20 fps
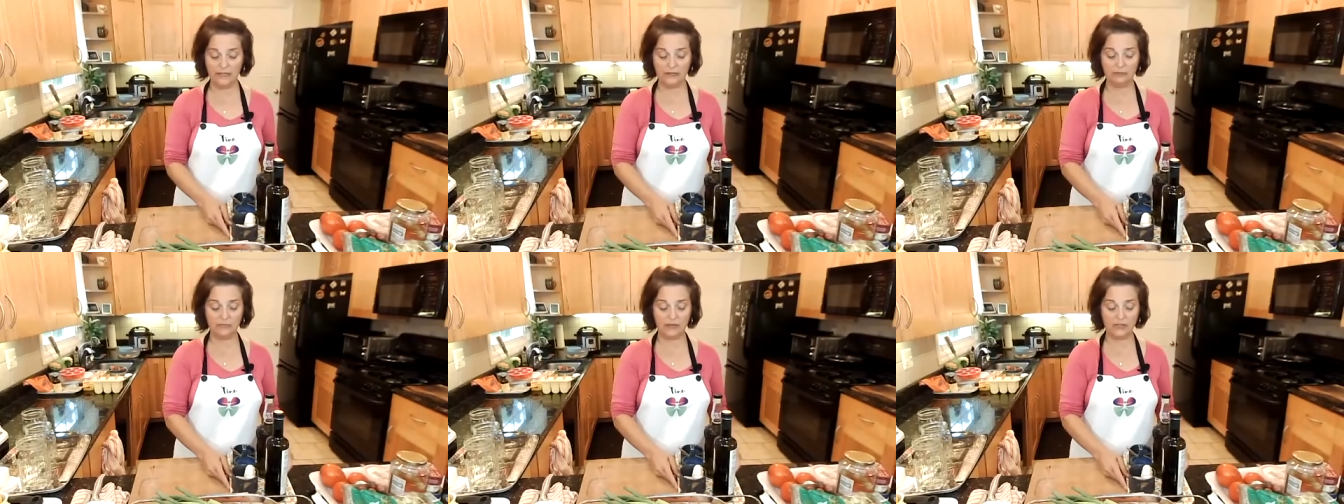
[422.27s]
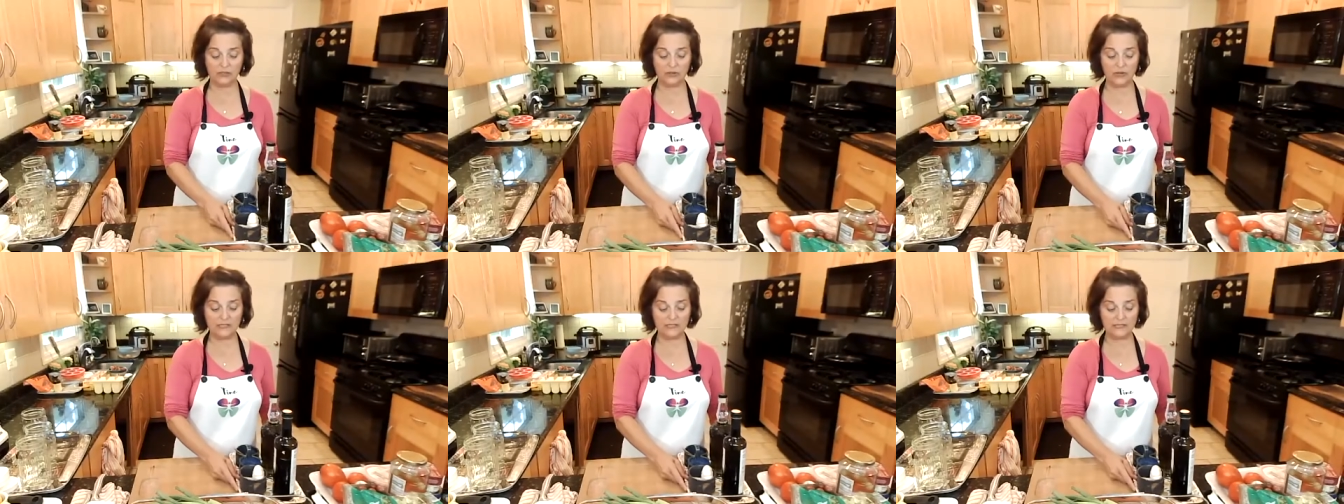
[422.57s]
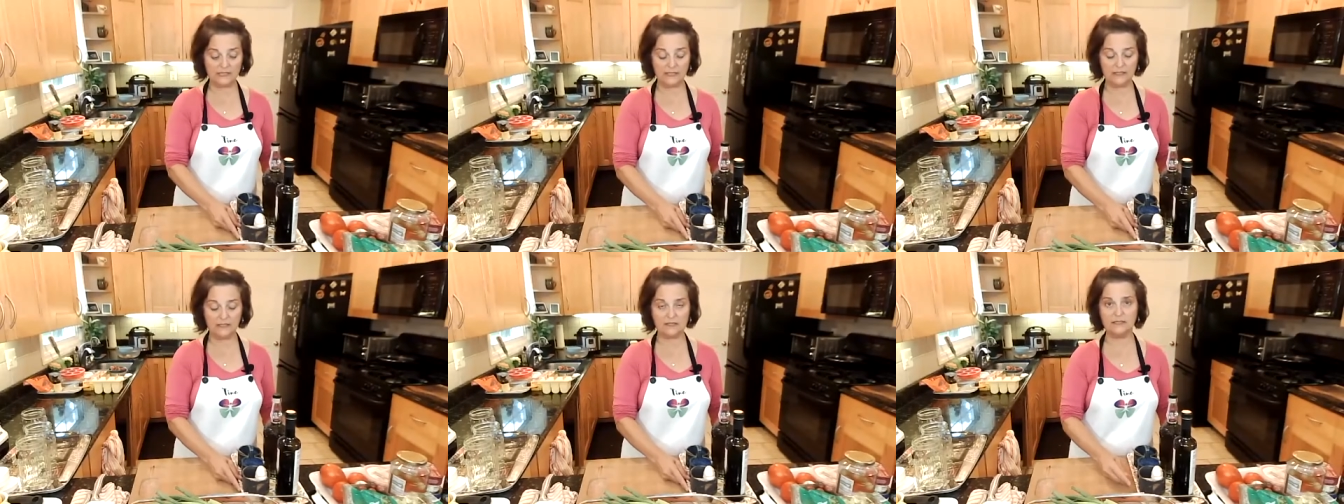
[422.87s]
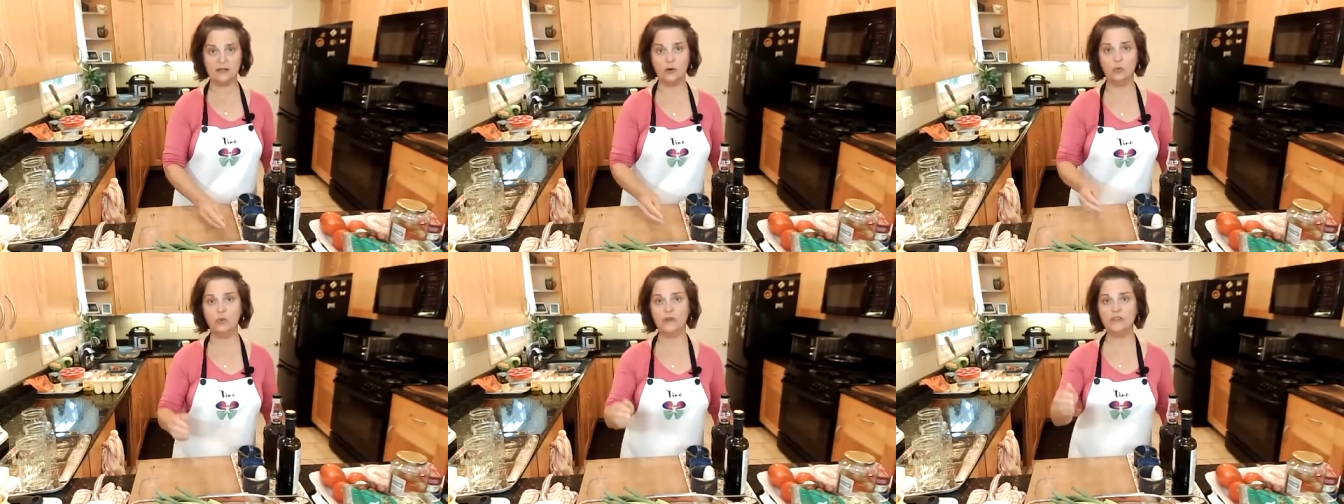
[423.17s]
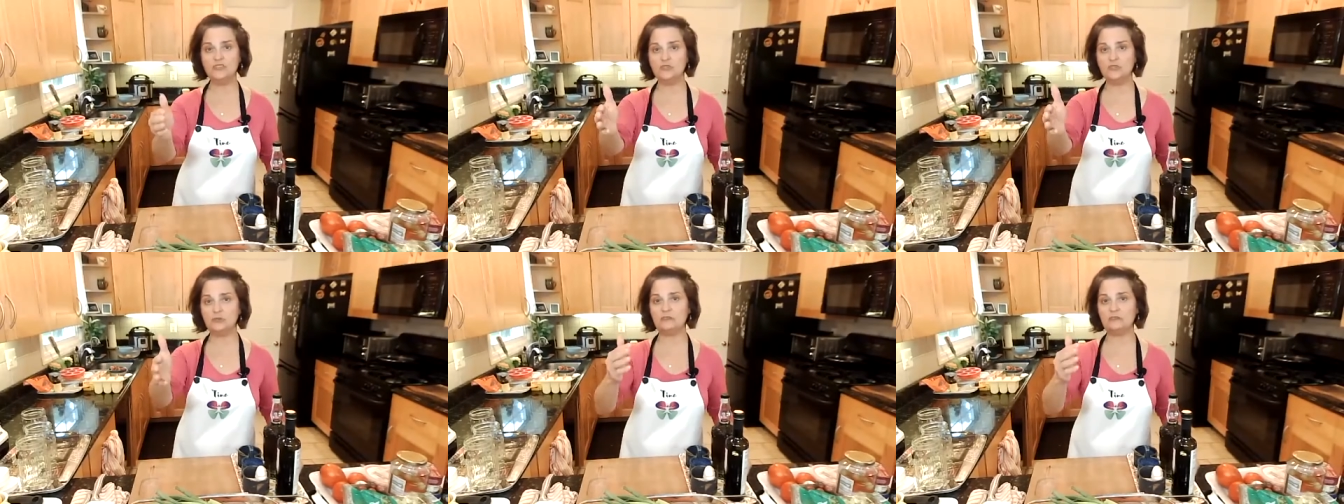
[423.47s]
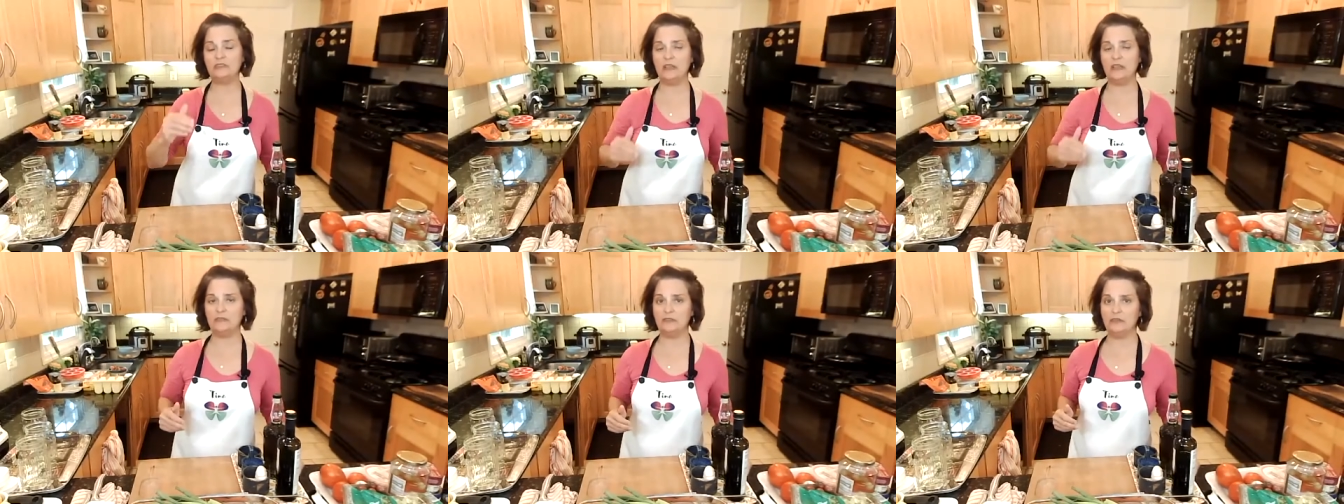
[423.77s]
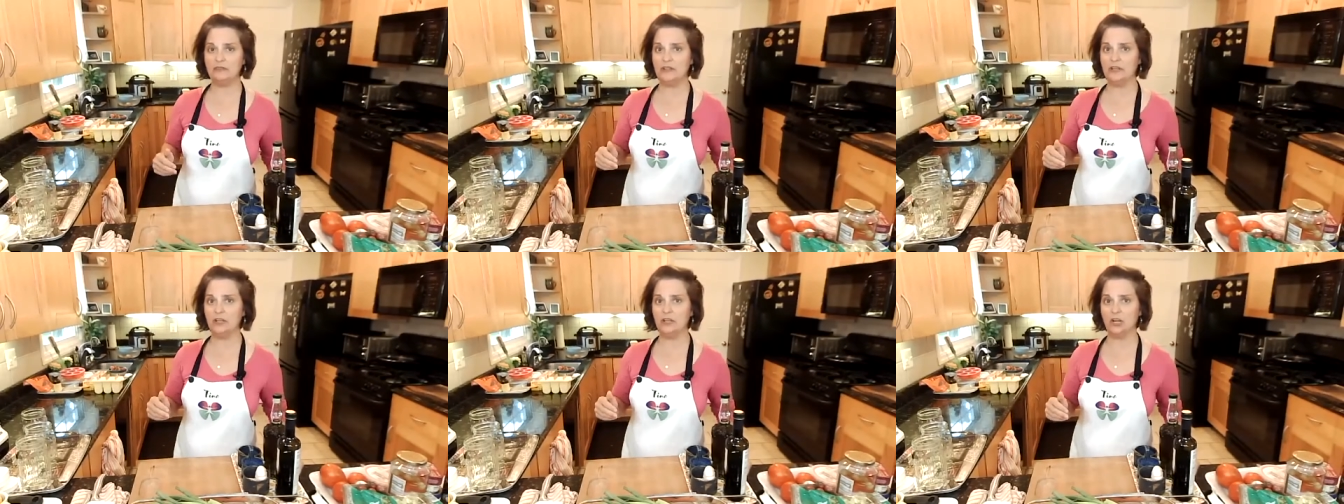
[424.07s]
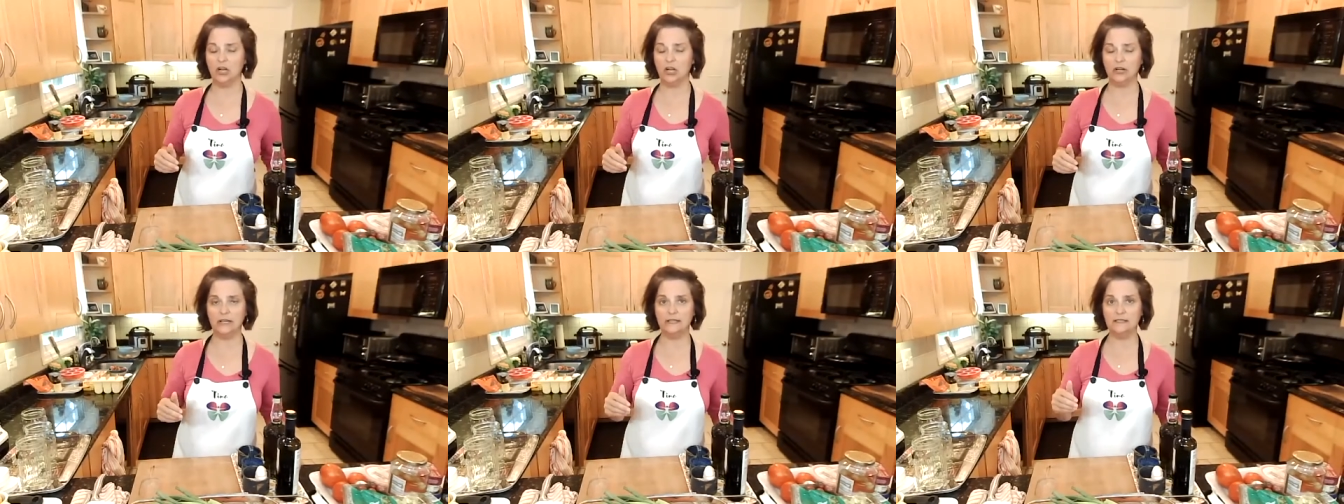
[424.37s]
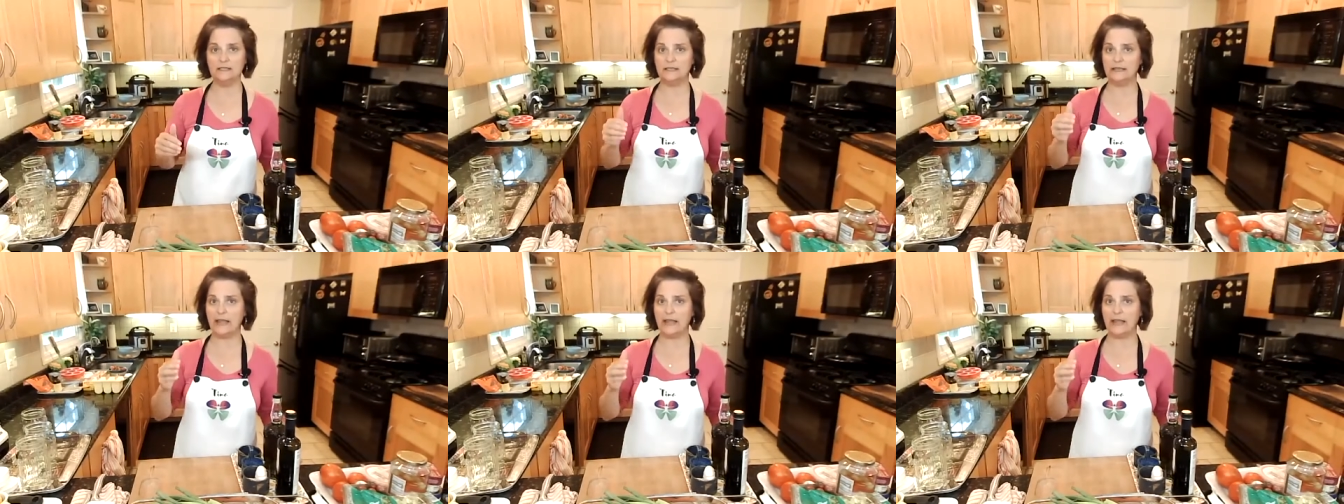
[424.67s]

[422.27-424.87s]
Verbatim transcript: in my dressings. Now, what is your favorite vinegar? Is